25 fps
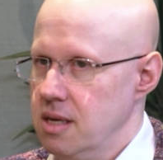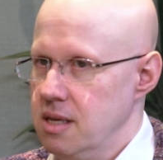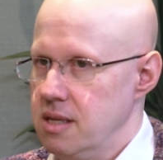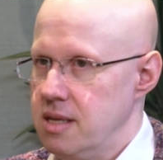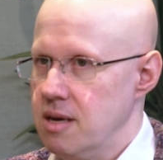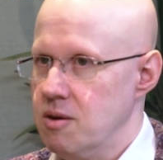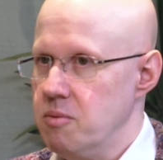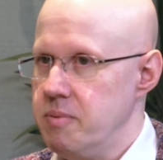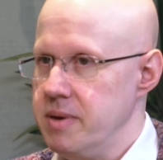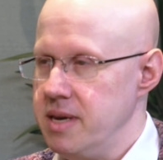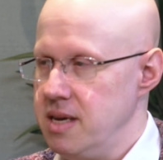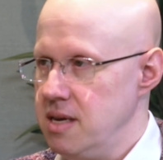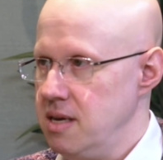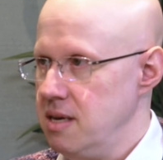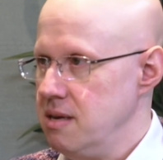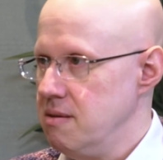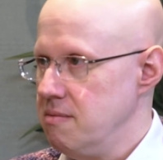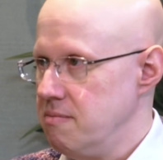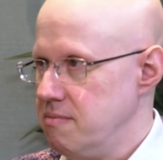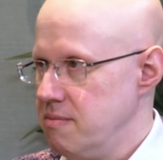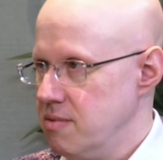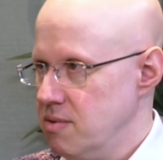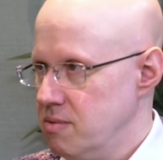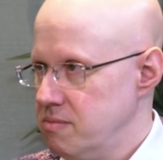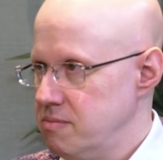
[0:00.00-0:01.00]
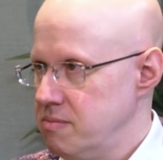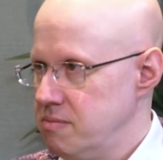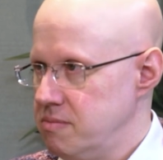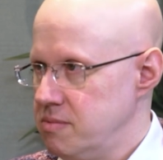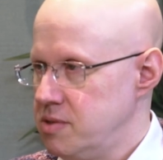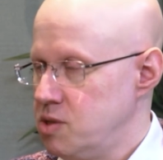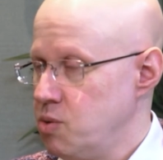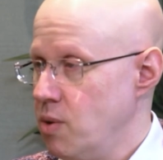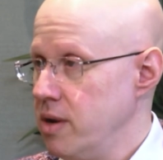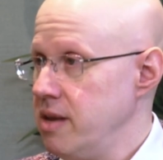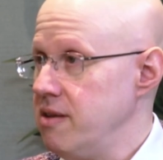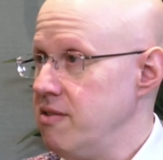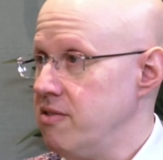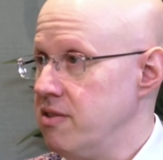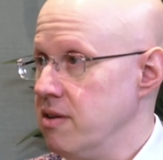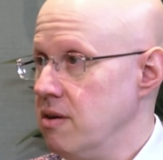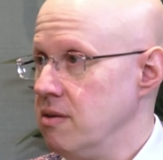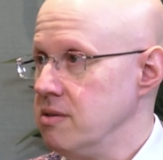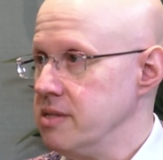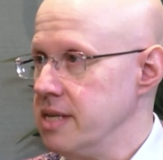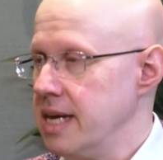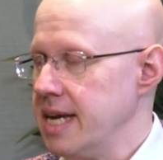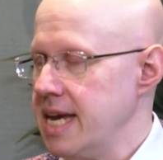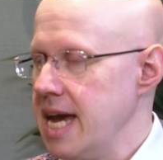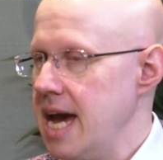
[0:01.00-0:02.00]
there'll be 20
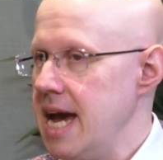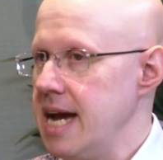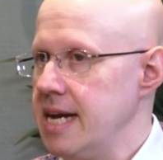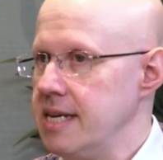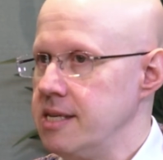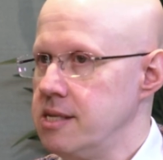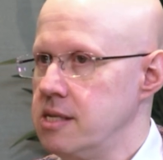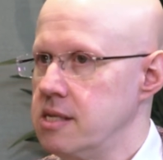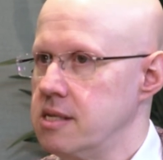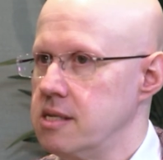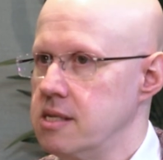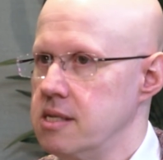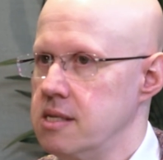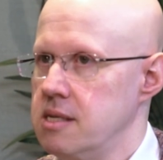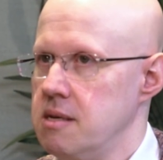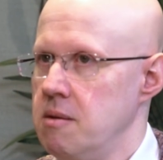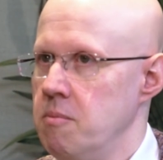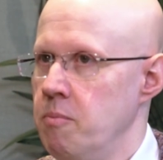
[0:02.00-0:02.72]
songs, I guess.